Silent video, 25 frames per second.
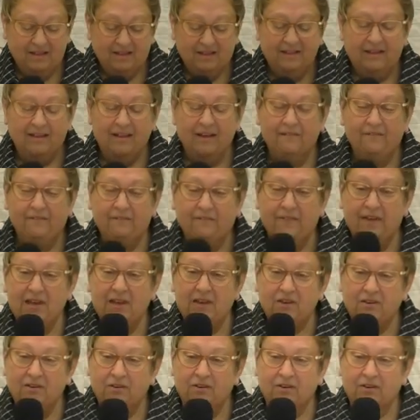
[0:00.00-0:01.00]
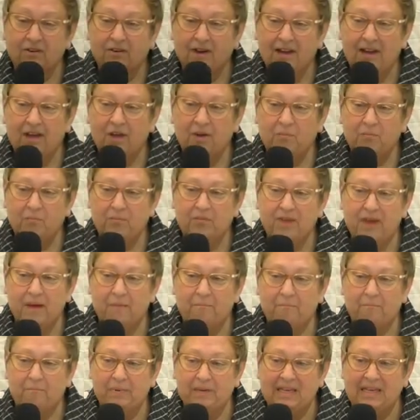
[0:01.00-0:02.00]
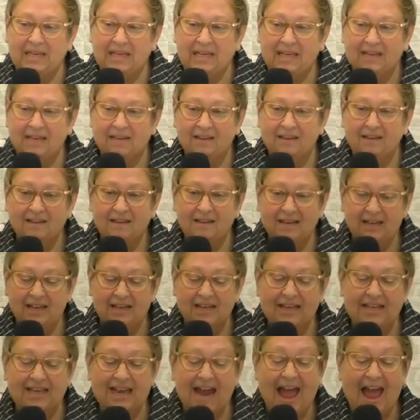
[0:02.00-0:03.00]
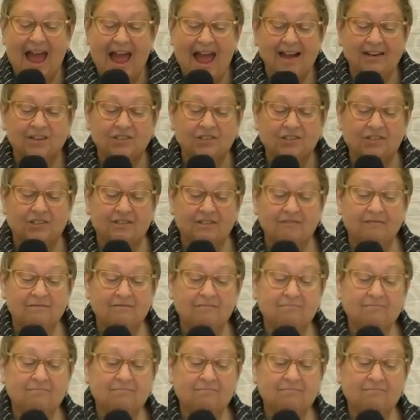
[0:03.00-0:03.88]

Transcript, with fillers: The fear helped them be in action